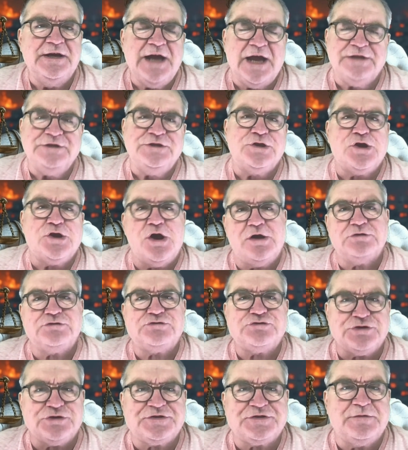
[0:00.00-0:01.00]
and you can't
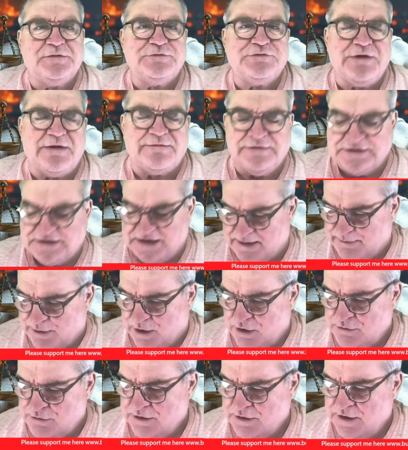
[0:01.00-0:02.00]
trust them to have a
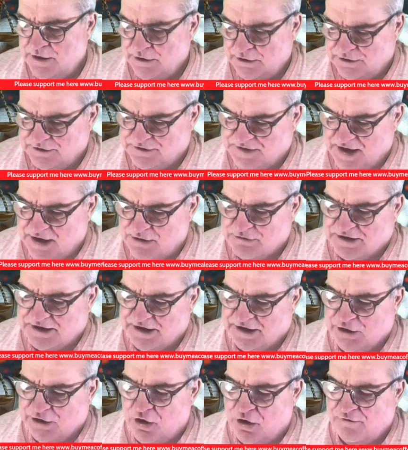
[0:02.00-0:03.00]
demo because they'll
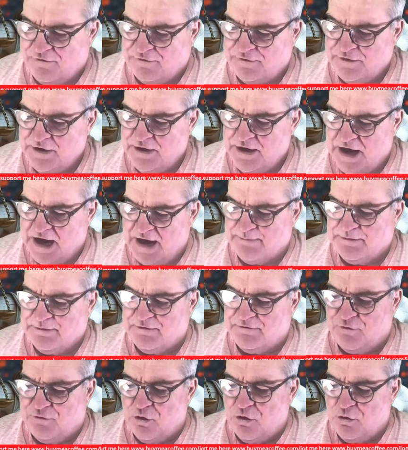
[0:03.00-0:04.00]
kick off, and
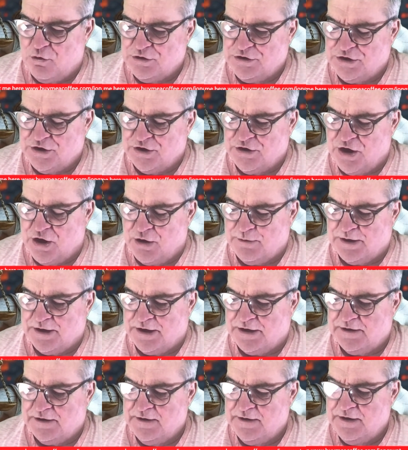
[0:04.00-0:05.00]
before you know
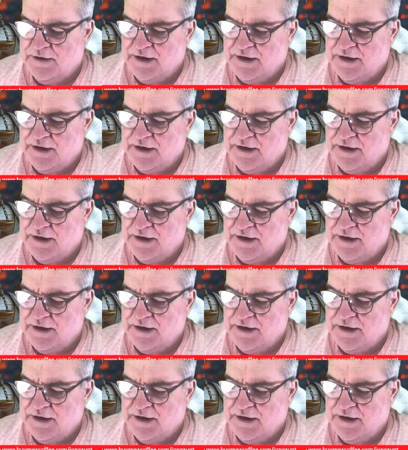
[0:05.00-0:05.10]
it,